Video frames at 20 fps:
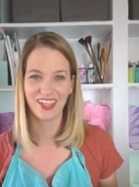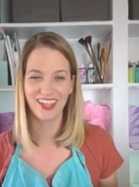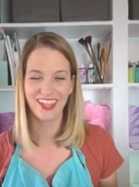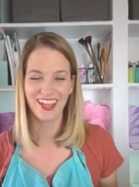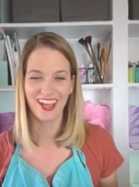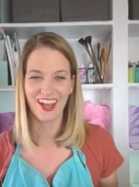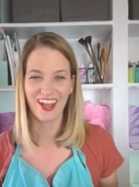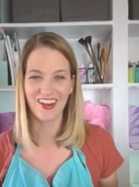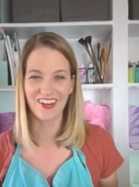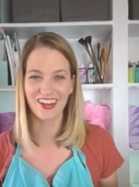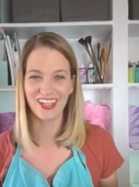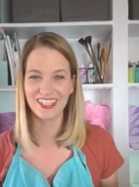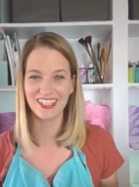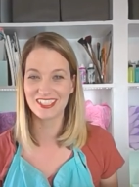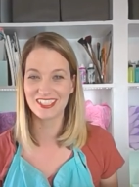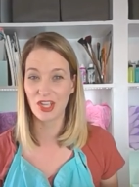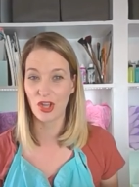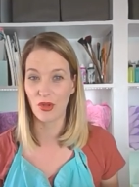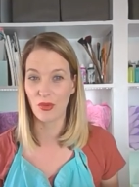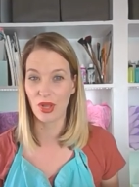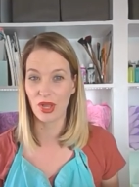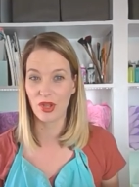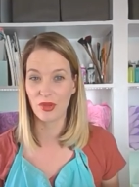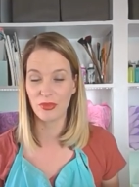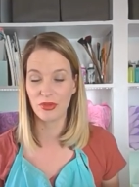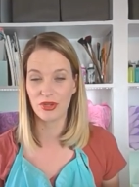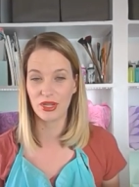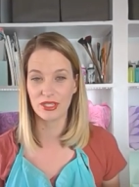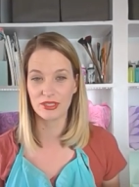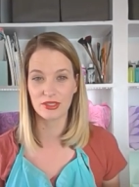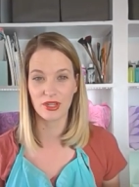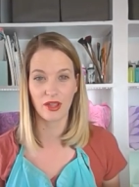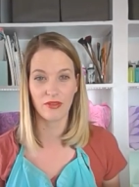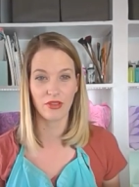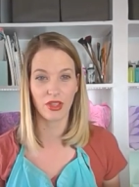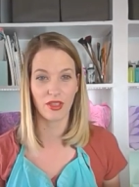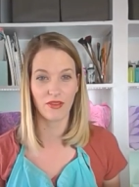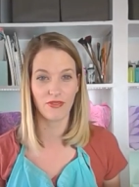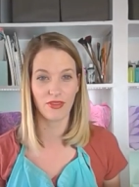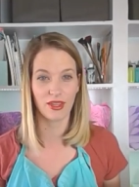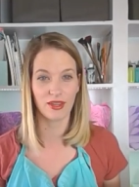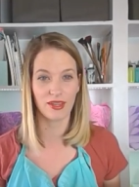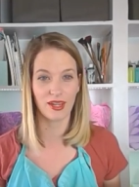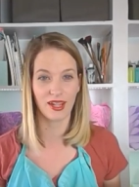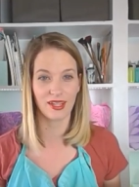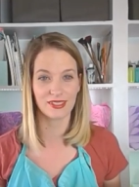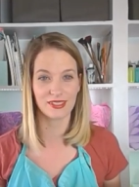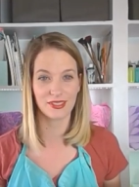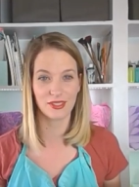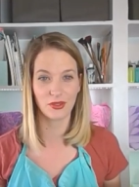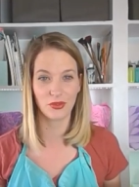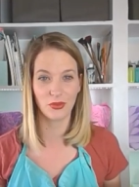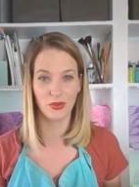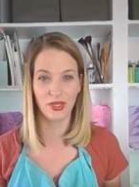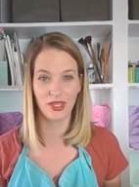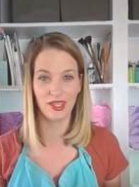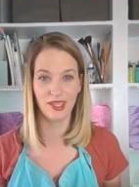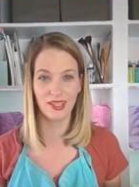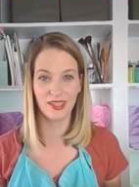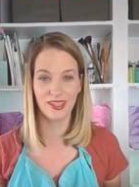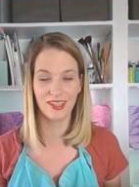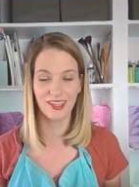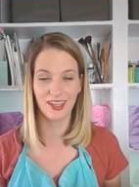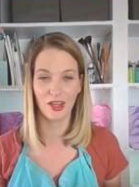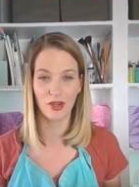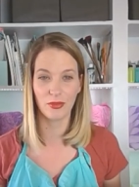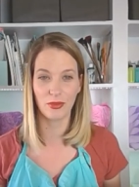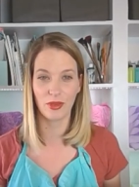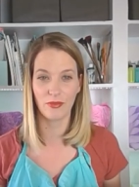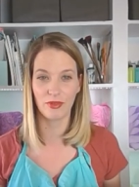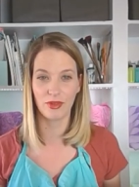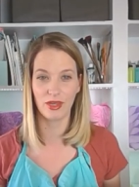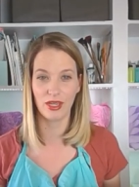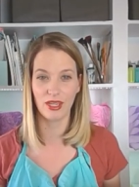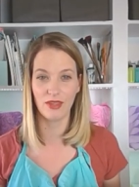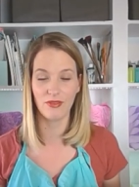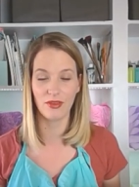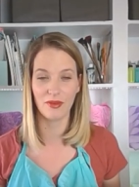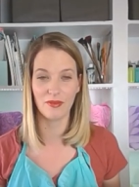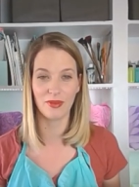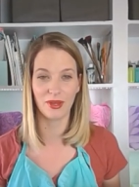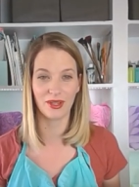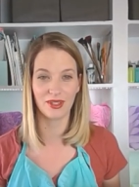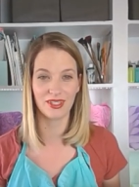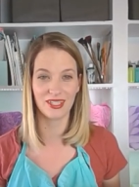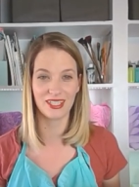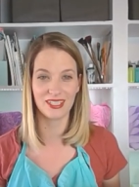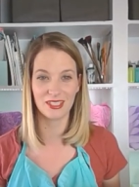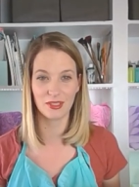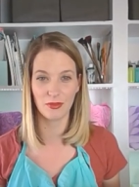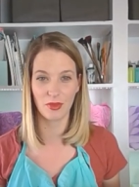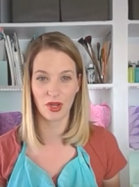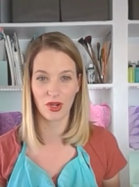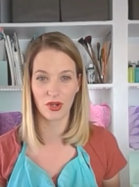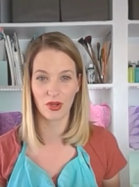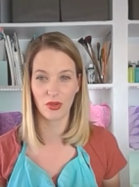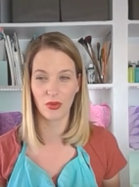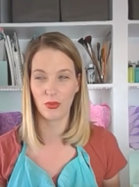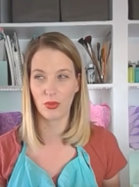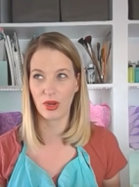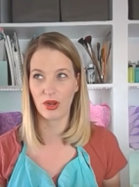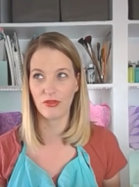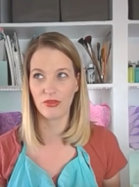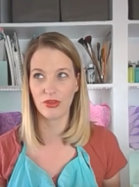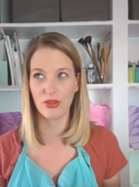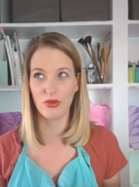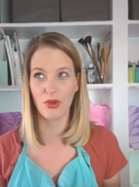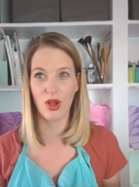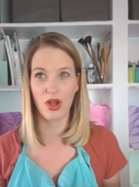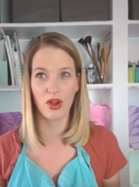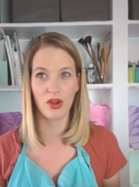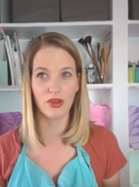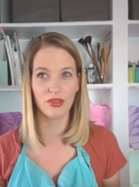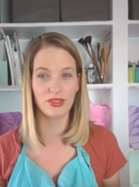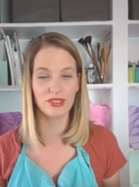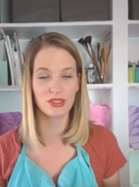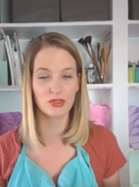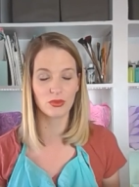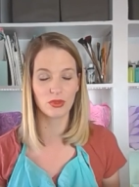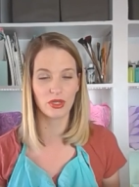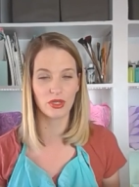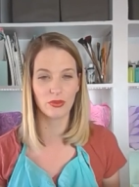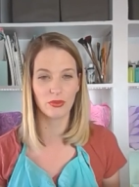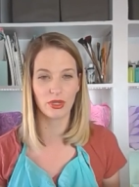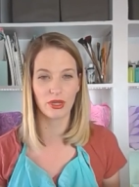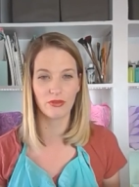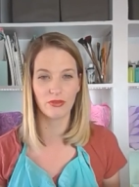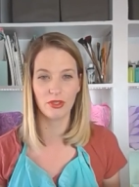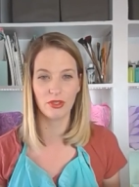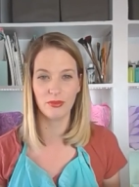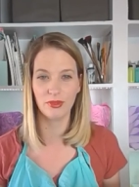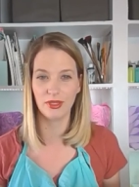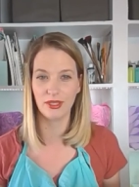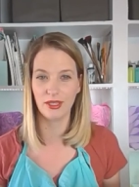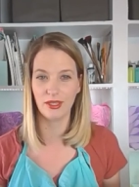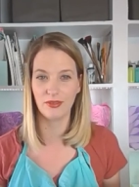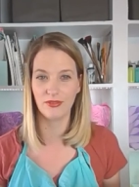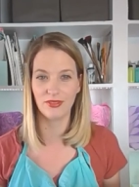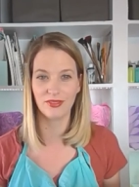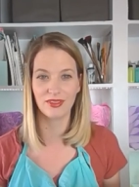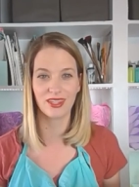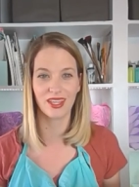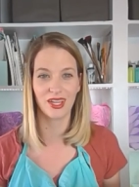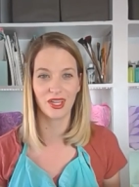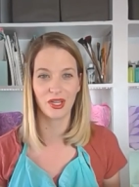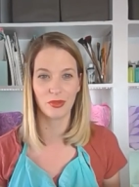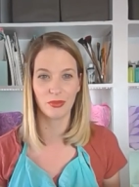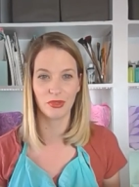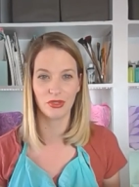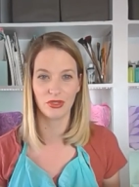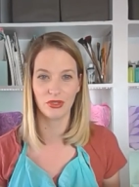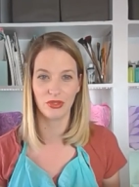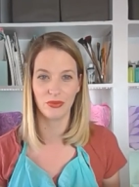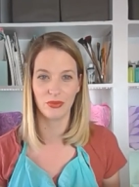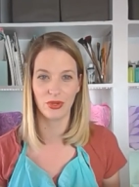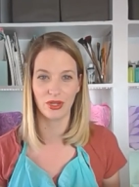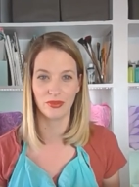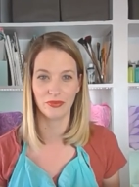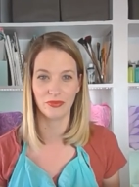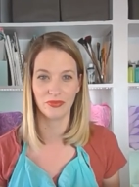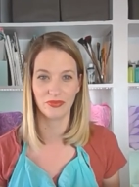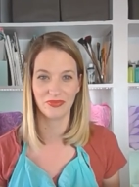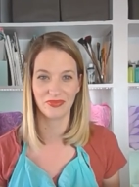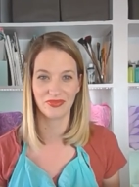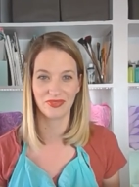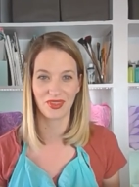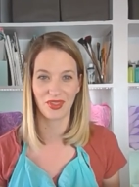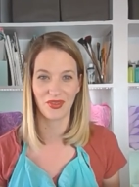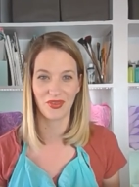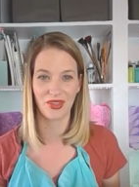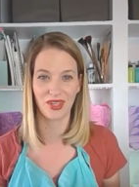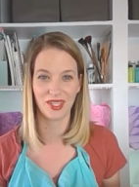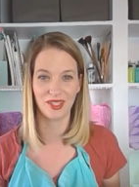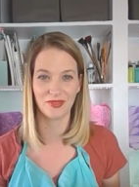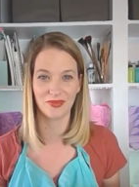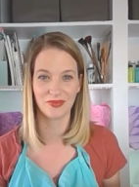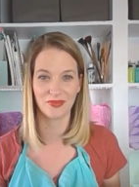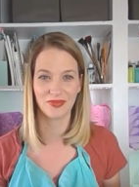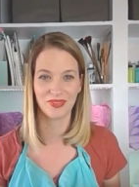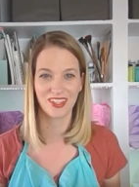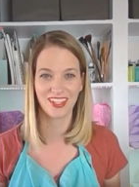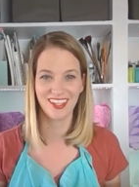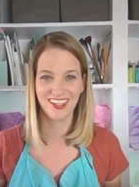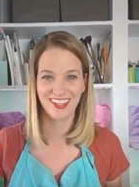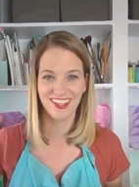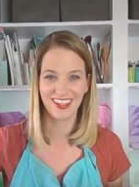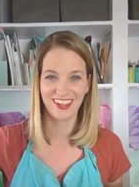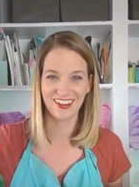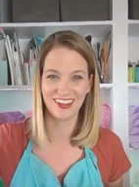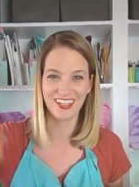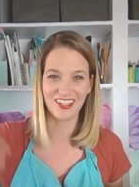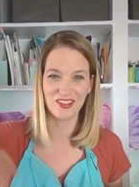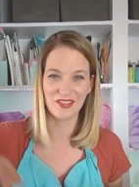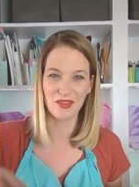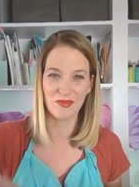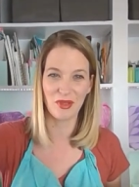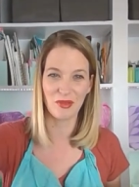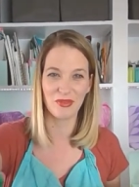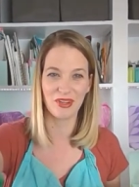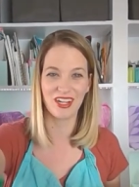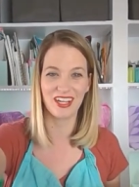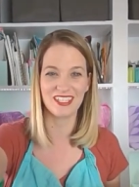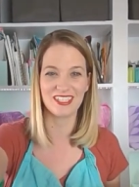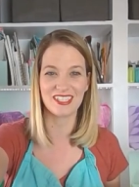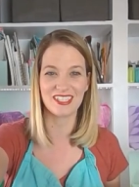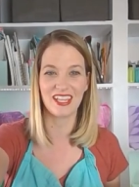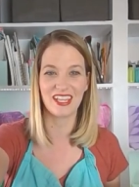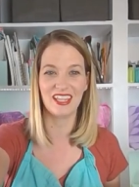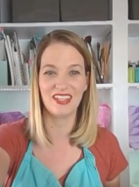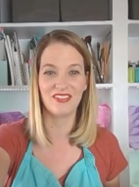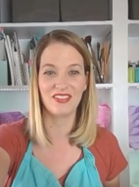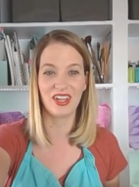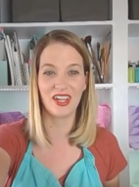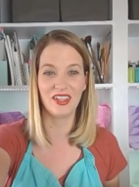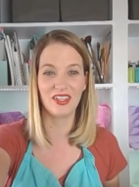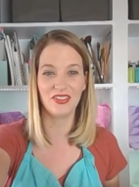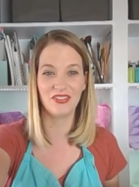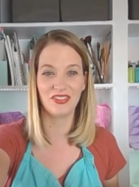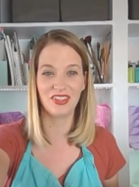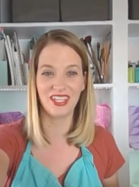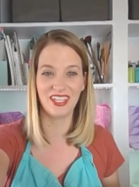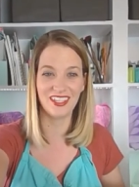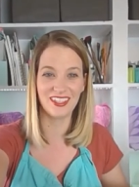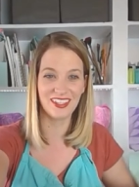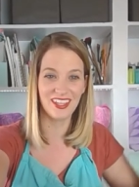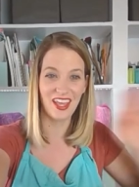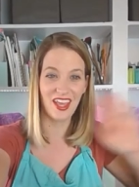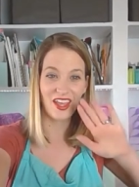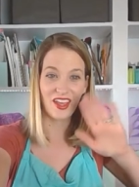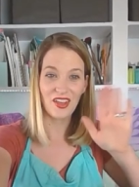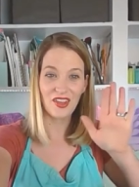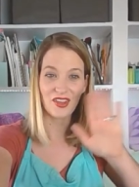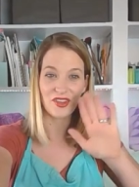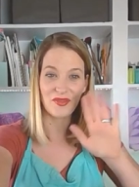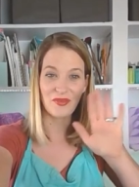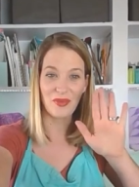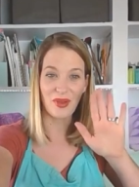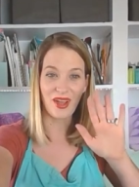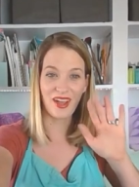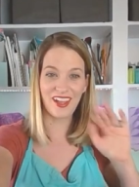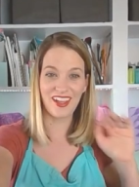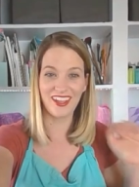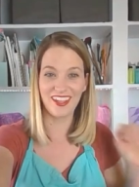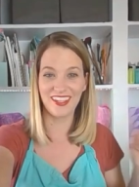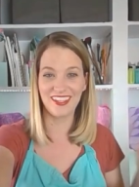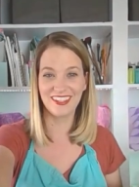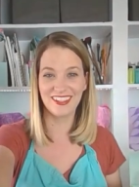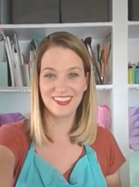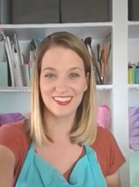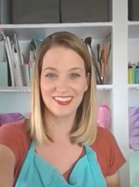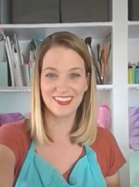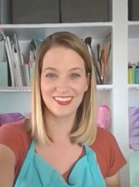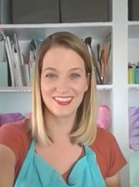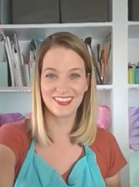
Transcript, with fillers: All right, so I hope you guys are having a fantastic week. I hope you have an even better day tomorrow, wherever you are in this world, whatever you believe. I hope you're doing well, okay? All right, remember guys, live colorfully. Goodbye.